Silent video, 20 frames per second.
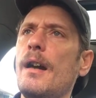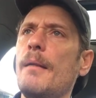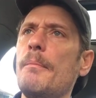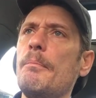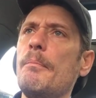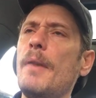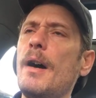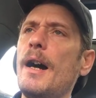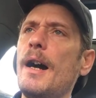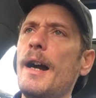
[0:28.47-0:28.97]

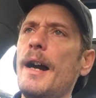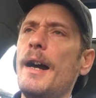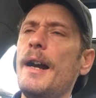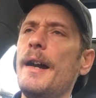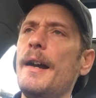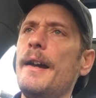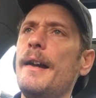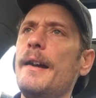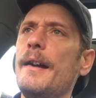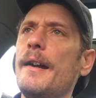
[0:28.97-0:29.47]

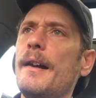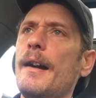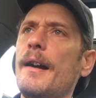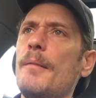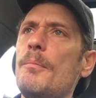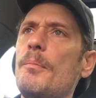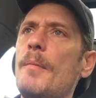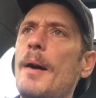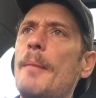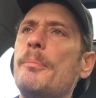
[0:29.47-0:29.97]
my
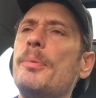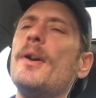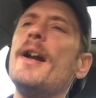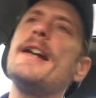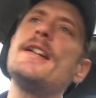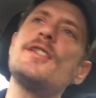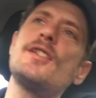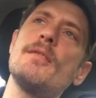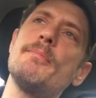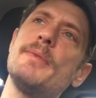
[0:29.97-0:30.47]

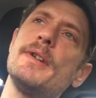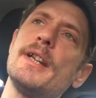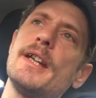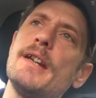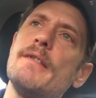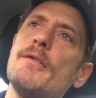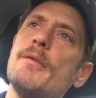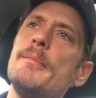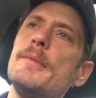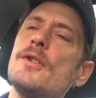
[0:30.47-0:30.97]
brakes had been
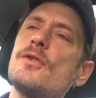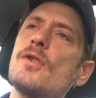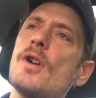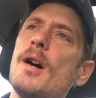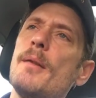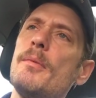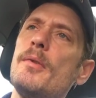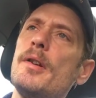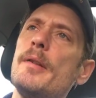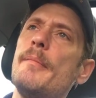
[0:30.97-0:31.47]
giving me
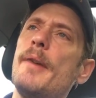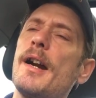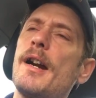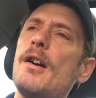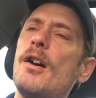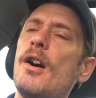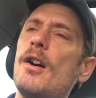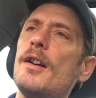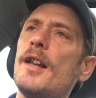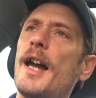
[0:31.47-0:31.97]
trouble in my
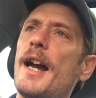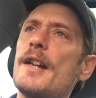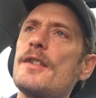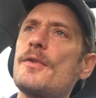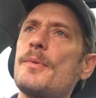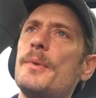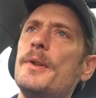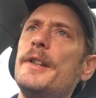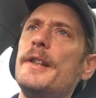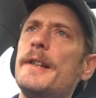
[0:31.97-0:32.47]
car
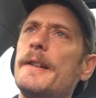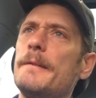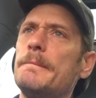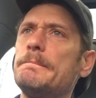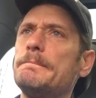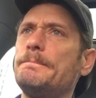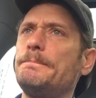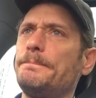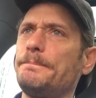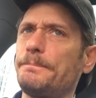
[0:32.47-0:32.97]
last week.
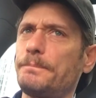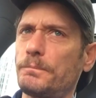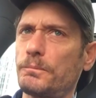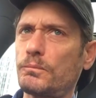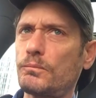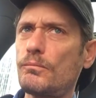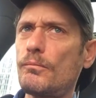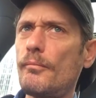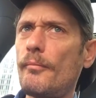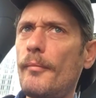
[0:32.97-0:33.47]

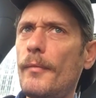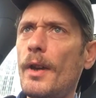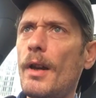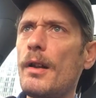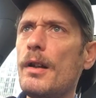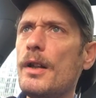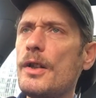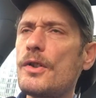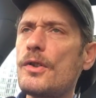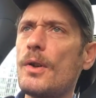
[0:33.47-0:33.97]

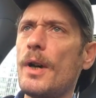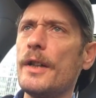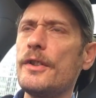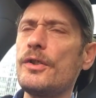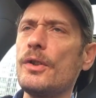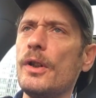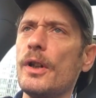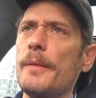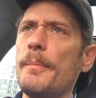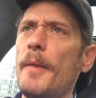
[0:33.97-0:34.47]
So I
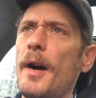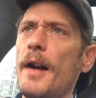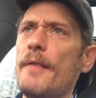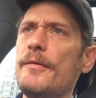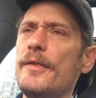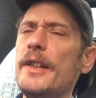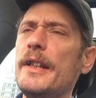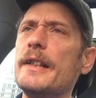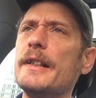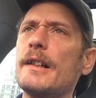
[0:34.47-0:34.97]
took my
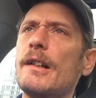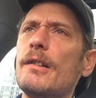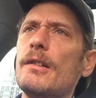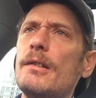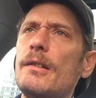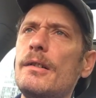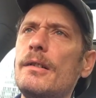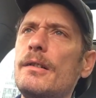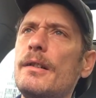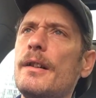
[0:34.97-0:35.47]

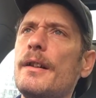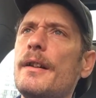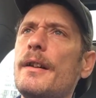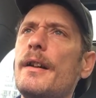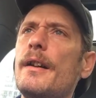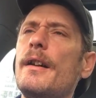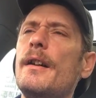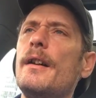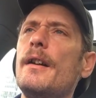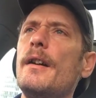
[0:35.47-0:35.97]
vehicle
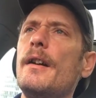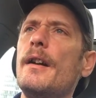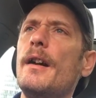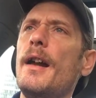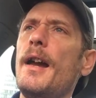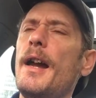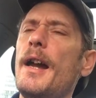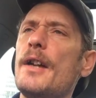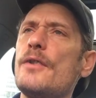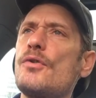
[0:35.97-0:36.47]

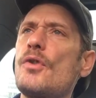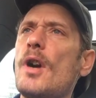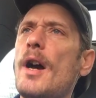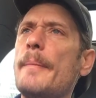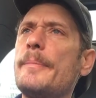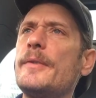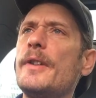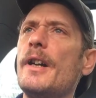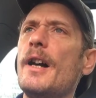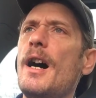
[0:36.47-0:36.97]
and
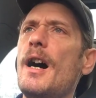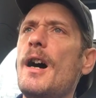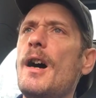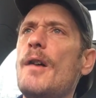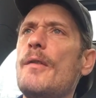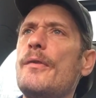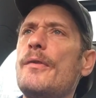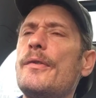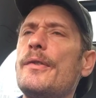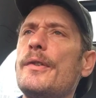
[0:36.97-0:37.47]
dropped it
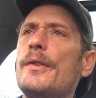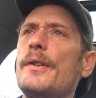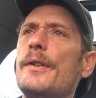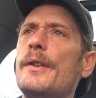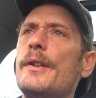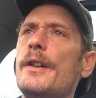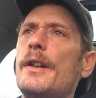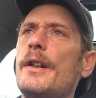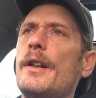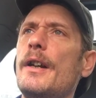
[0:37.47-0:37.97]
off
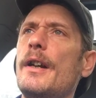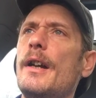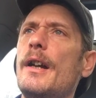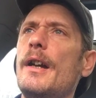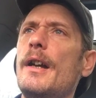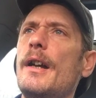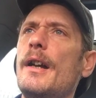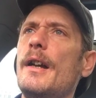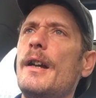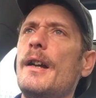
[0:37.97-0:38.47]

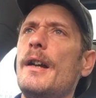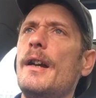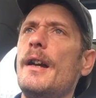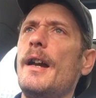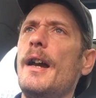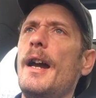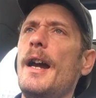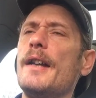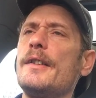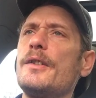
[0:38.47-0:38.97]

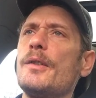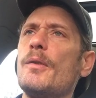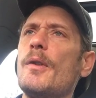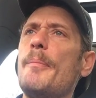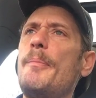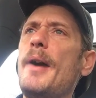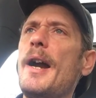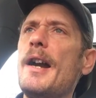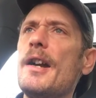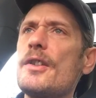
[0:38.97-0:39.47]
at the
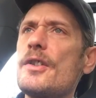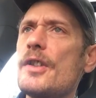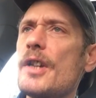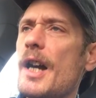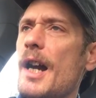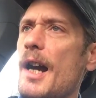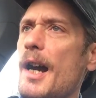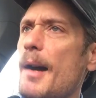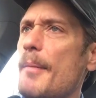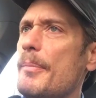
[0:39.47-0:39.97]
repair
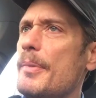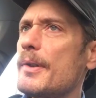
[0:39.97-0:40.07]
shop